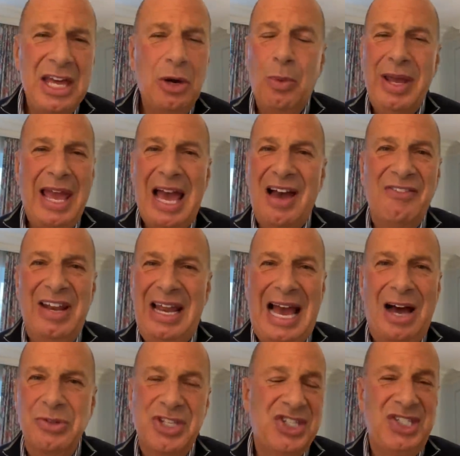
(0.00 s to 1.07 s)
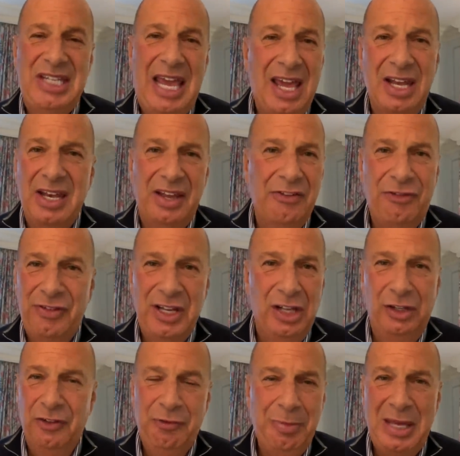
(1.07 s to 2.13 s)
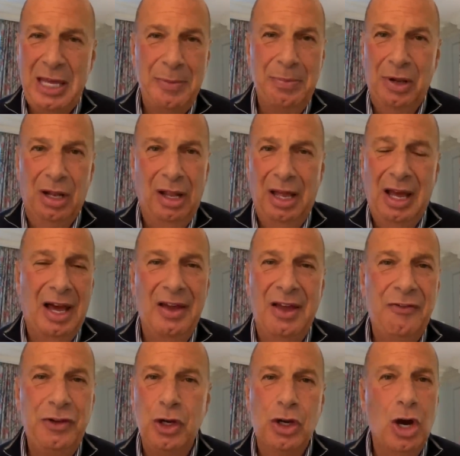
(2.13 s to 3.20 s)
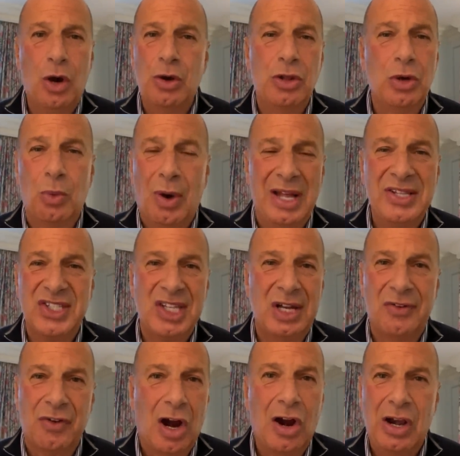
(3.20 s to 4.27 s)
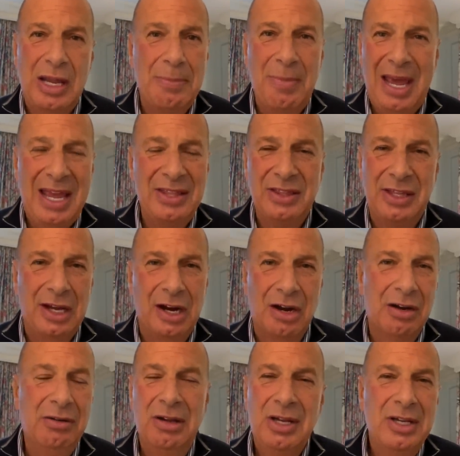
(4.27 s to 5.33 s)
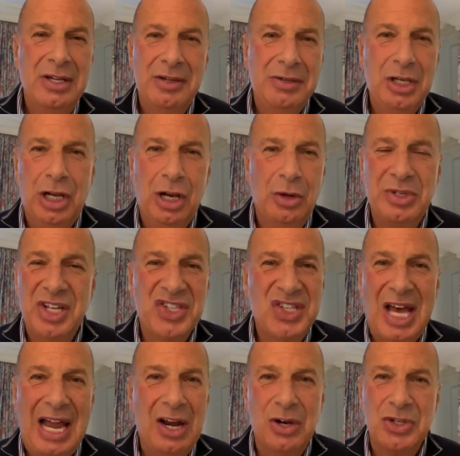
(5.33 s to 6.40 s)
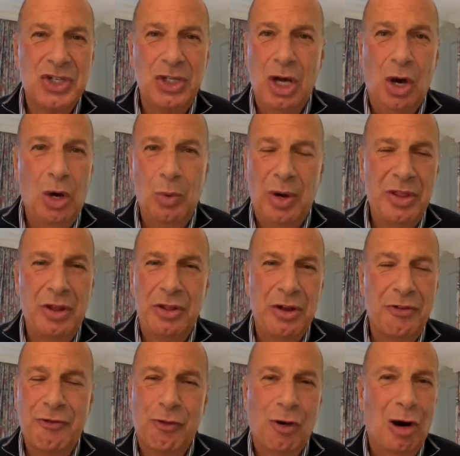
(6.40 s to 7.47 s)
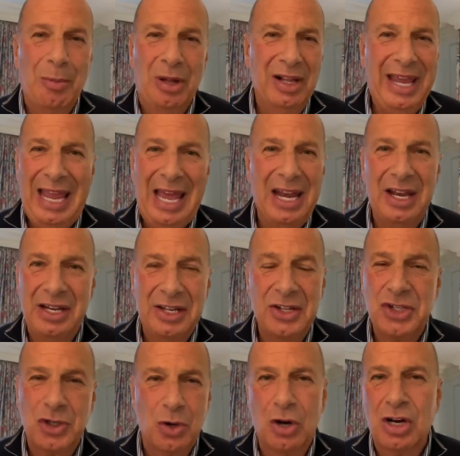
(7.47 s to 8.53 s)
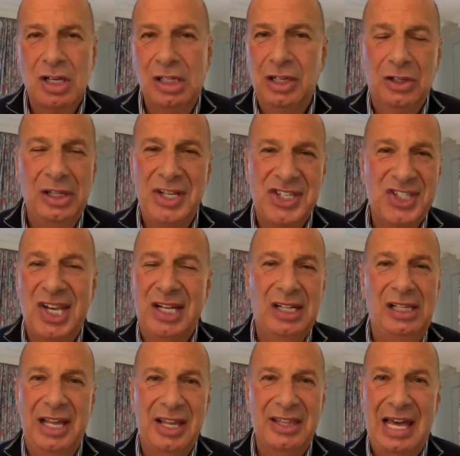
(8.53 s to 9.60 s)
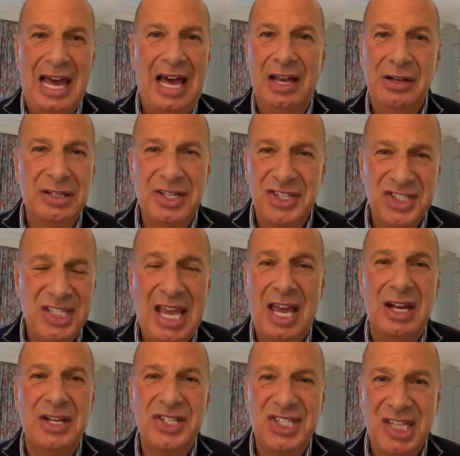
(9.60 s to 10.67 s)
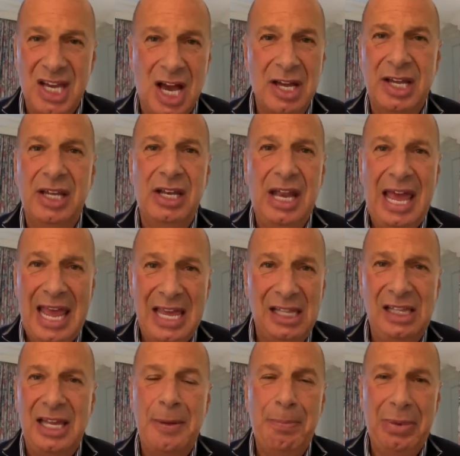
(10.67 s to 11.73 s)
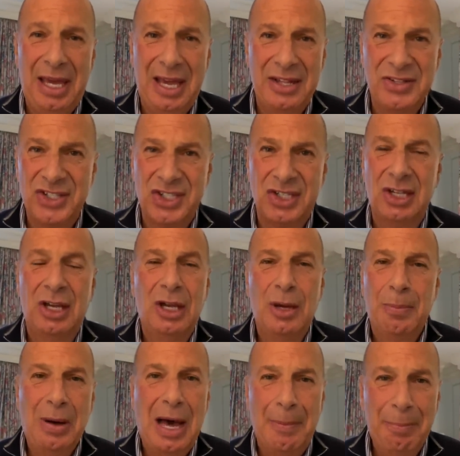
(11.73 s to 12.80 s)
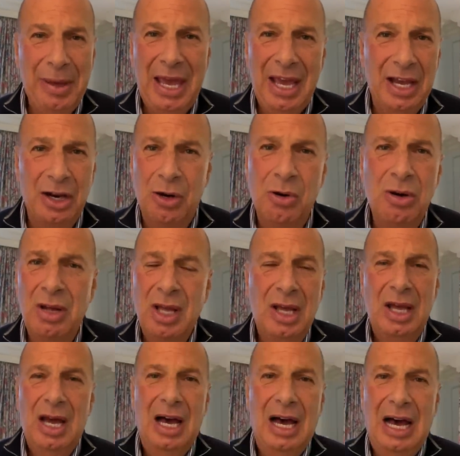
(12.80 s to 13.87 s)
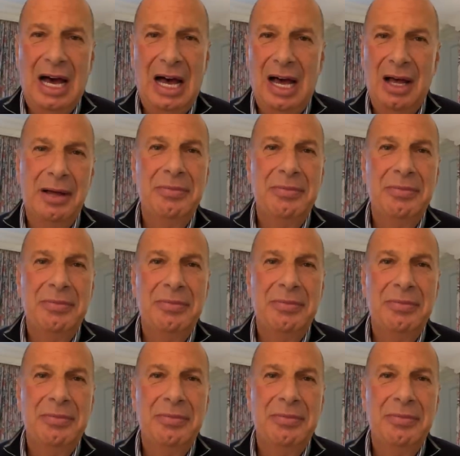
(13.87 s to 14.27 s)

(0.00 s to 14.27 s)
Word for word: we have an outstanding field of people. Uh, if you go to the ones that have already made their, you know, desires known, whether they're formal candidates or clearly signaling that, DeSantis, Youngkin, Haley, Pence, Pompeo, uh,